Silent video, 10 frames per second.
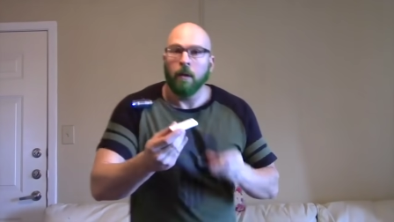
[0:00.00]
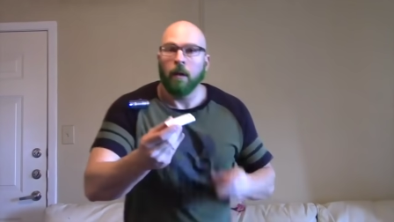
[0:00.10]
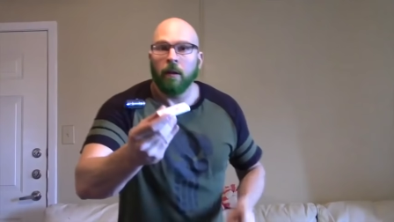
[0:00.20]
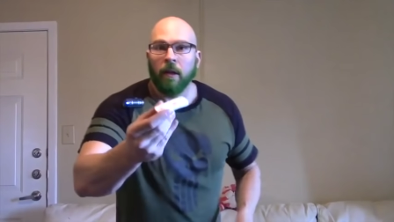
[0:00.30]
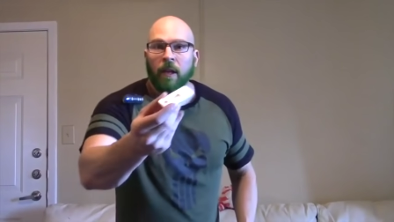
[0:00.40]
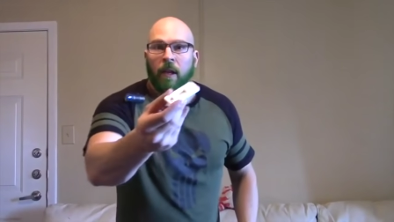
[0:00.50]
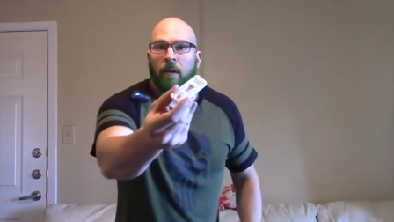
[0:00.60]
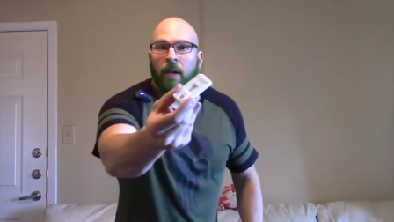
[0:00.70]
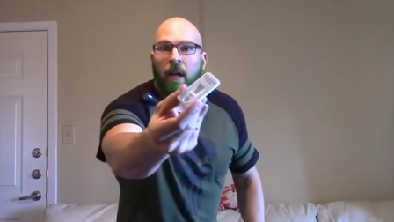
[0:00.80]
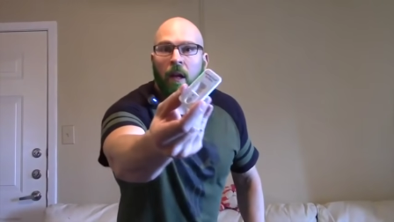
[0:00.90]
get that on
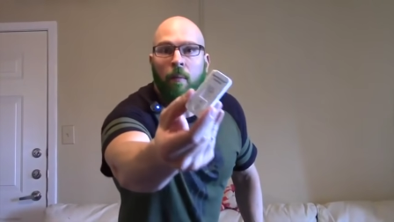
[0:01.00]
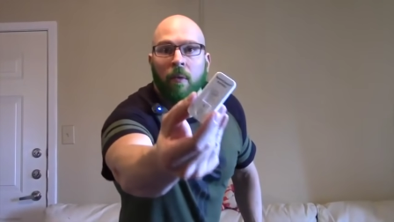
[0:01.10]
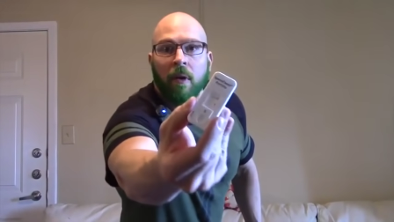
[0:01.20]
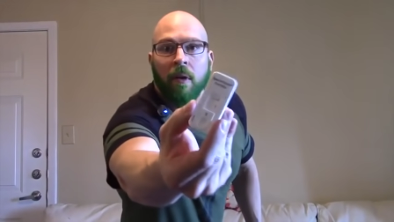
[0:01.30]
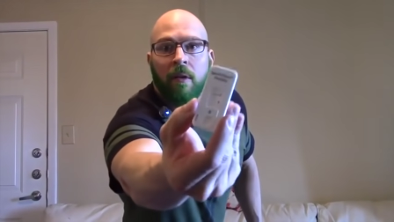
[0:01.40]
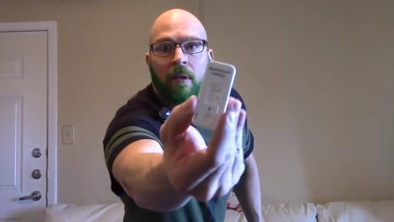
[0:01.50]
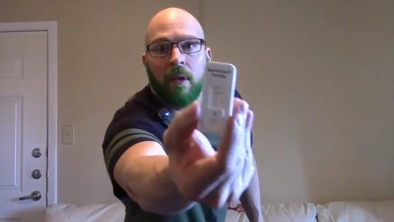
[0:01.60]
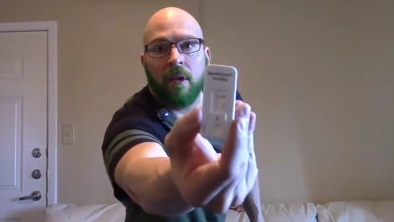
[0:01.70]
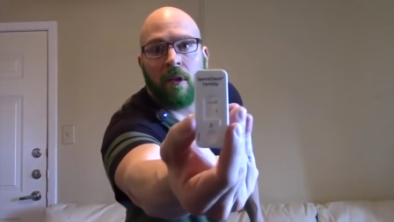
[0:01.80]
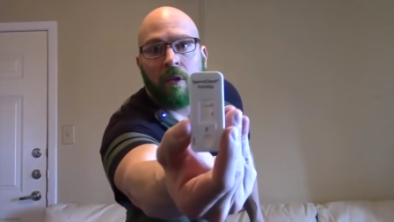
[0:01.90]
the camera. See,
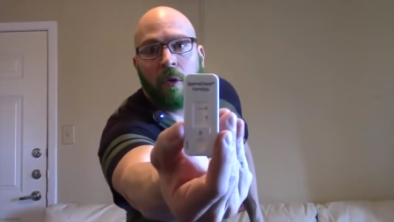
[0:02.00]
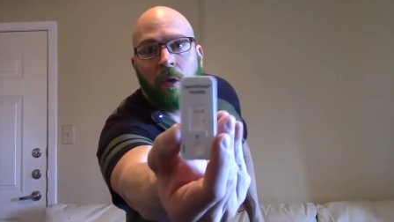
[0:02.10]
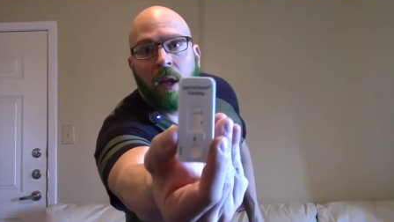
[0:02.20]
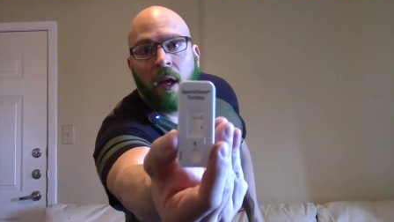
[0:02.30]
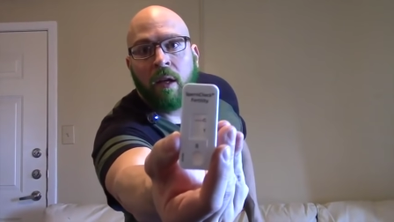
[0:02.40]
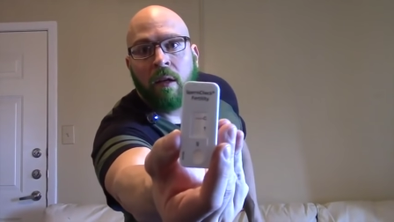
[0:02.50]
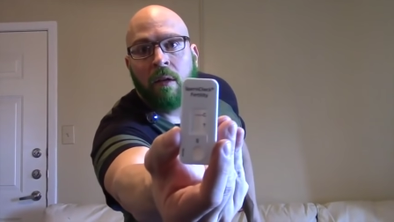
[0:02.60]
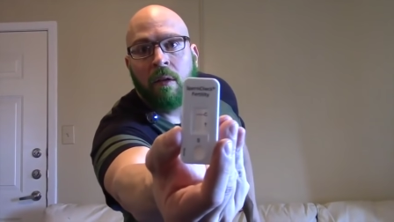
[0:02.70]
the control line